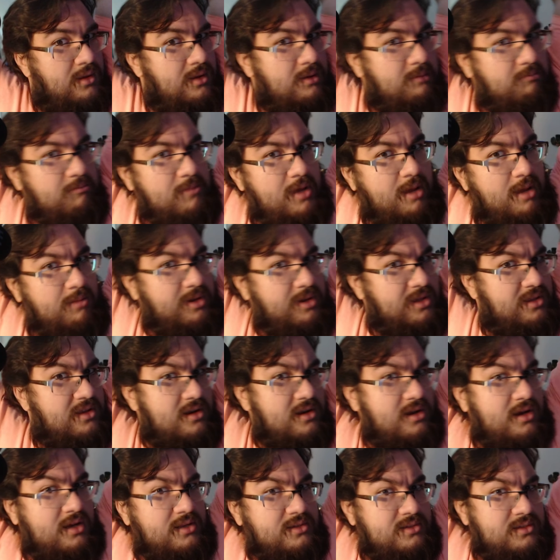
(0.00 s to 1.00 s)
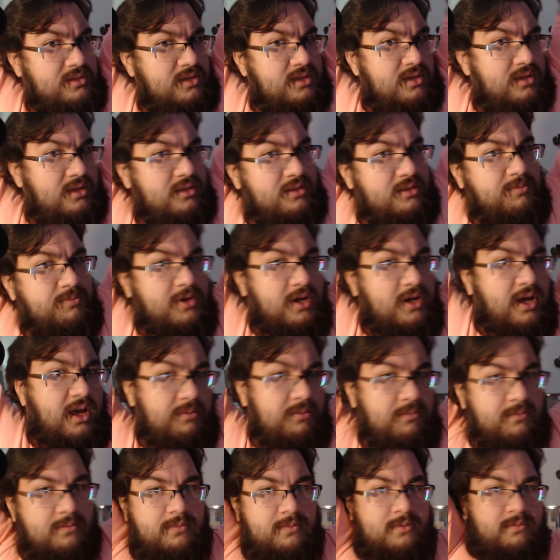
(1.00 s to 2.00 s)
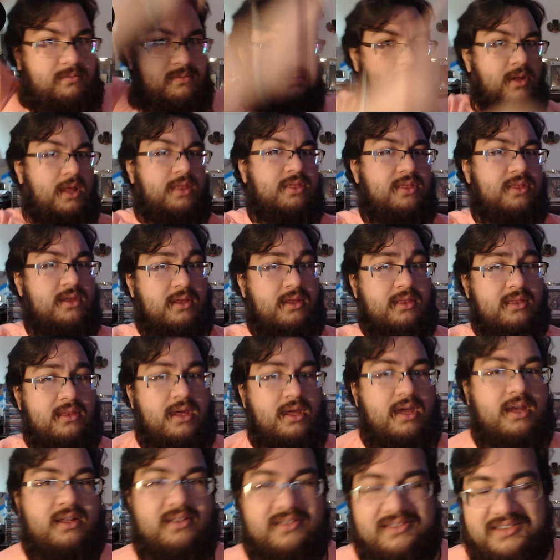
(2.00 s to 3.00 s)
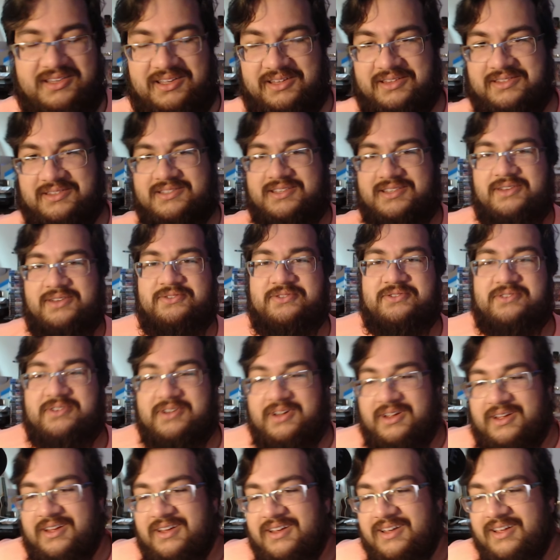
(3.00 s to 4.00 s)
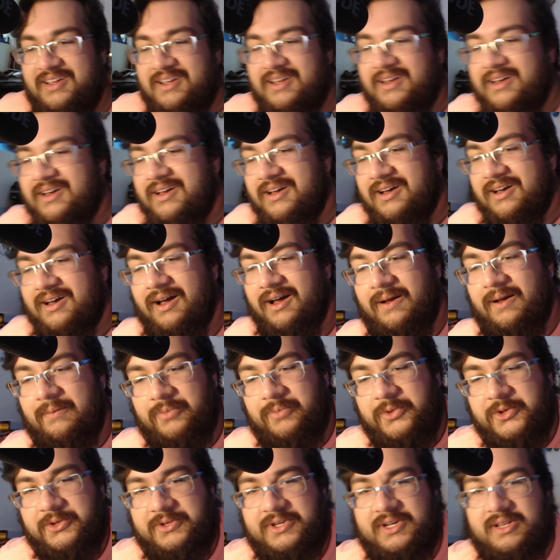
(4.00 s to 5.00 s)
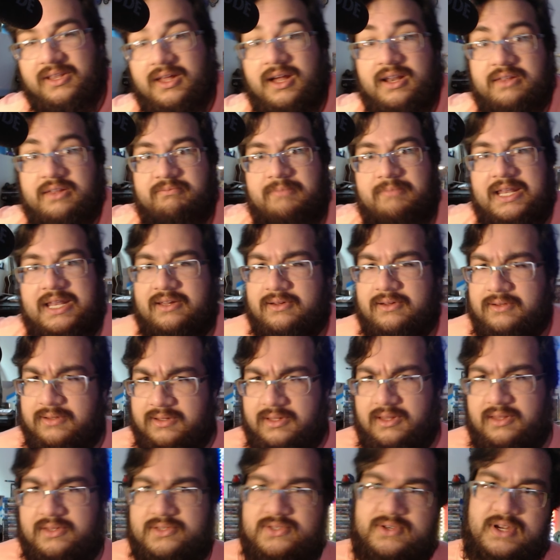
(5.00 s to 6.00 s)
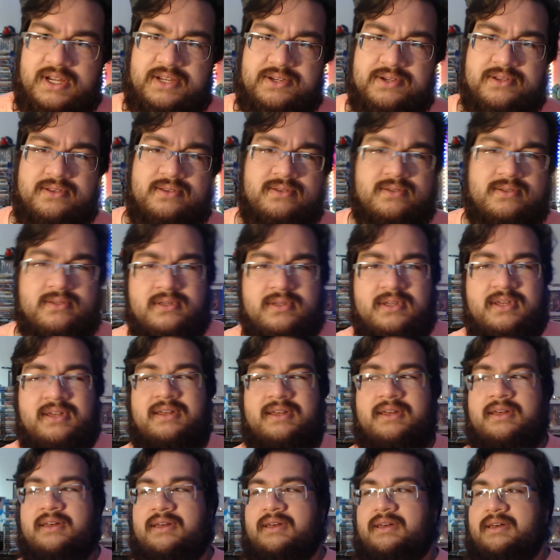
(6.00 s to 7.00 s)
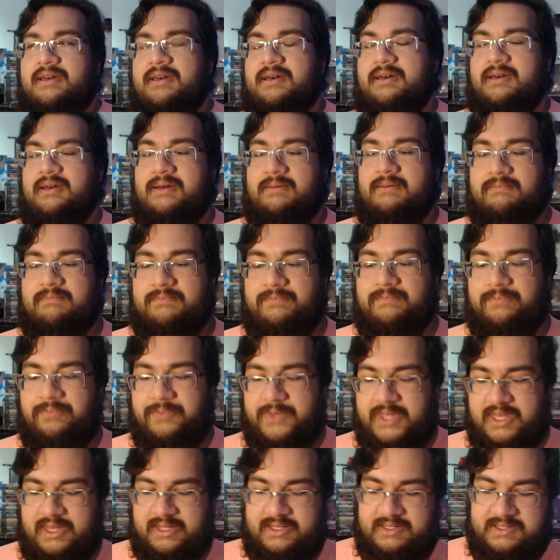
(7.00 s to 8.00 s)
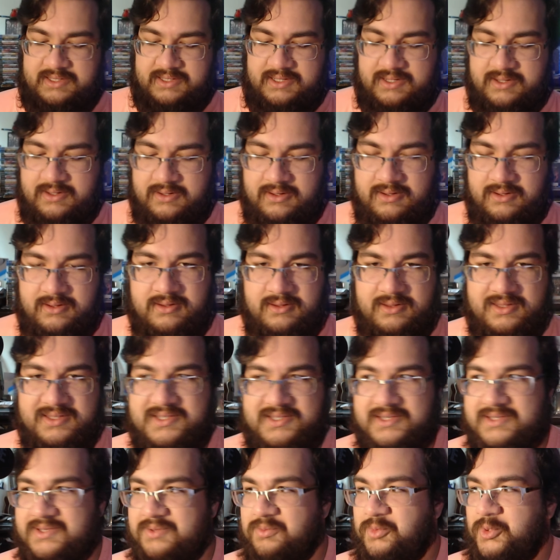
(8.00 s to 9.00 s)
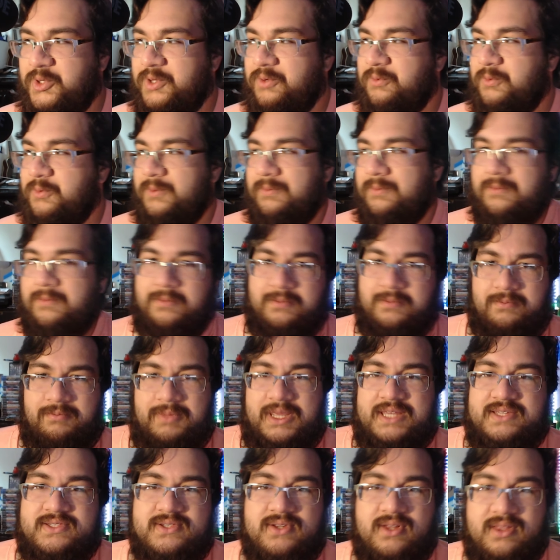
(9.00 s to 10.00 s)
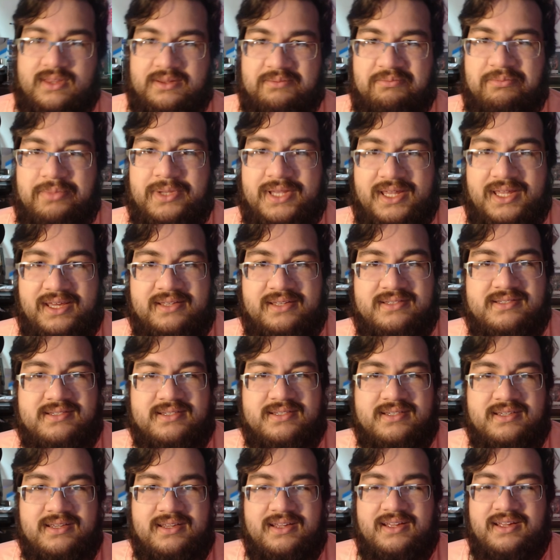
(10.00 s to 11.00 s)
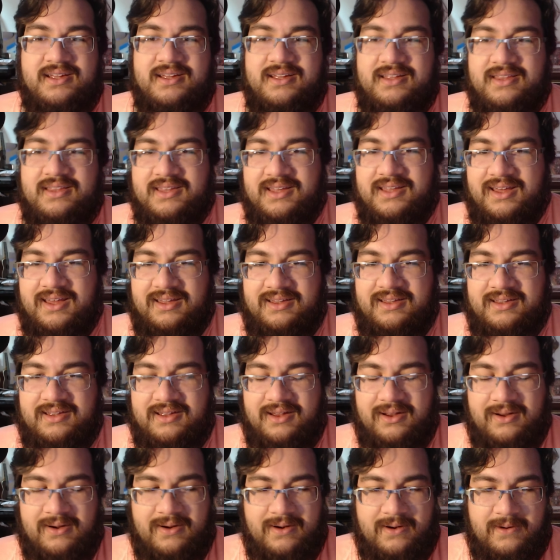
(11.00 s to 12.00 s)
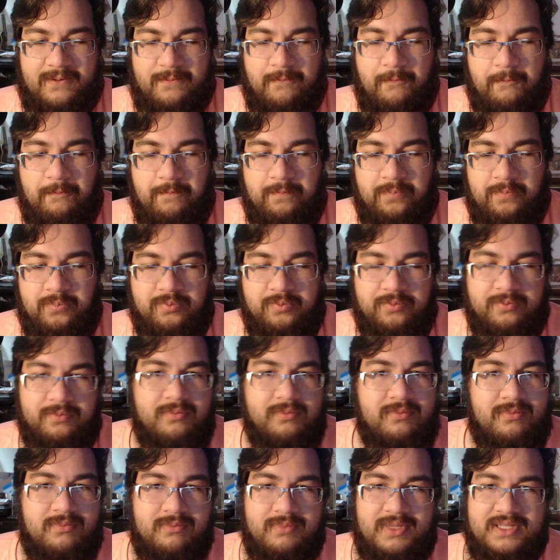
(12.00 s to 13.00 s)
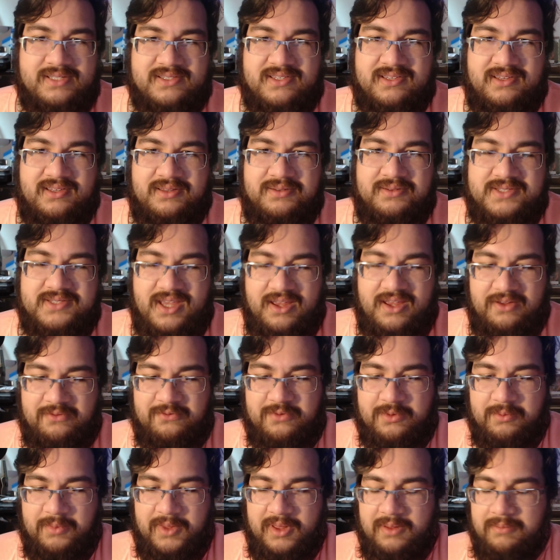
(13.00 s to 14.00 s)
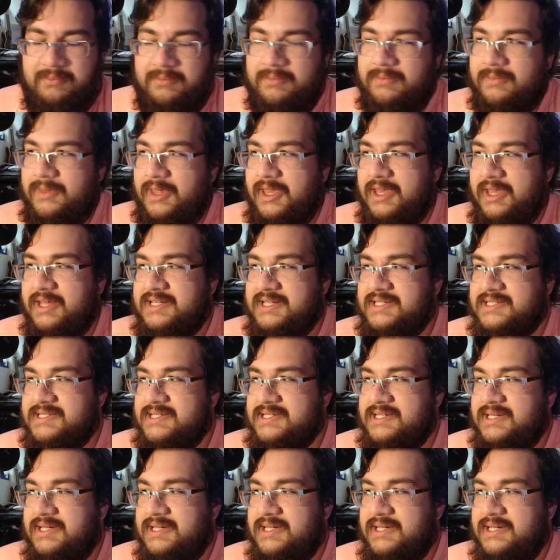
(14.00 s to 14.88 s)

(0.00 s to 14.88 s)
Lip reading: the 19th, but I think the 18th century. Who did a lot of medical illustrations, and this is a book based on the plates that are basically saved from him, and